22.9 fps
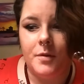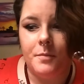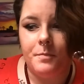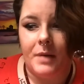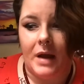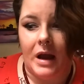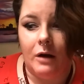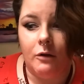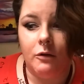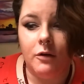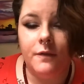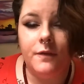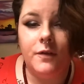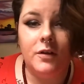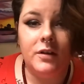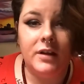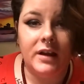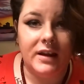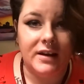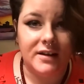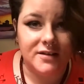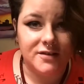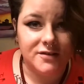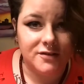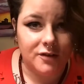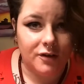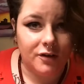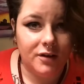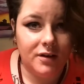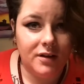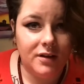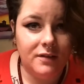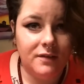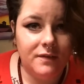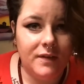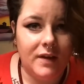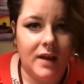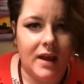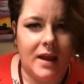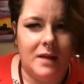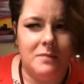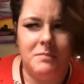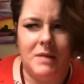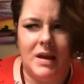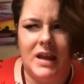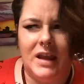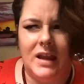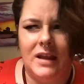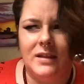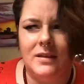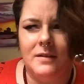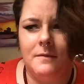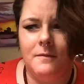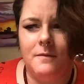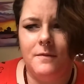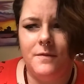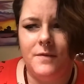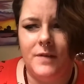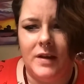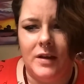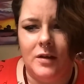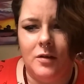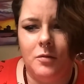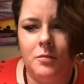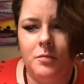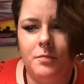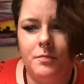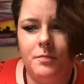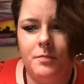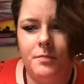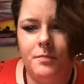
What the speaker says: powerful and assertive and making them feel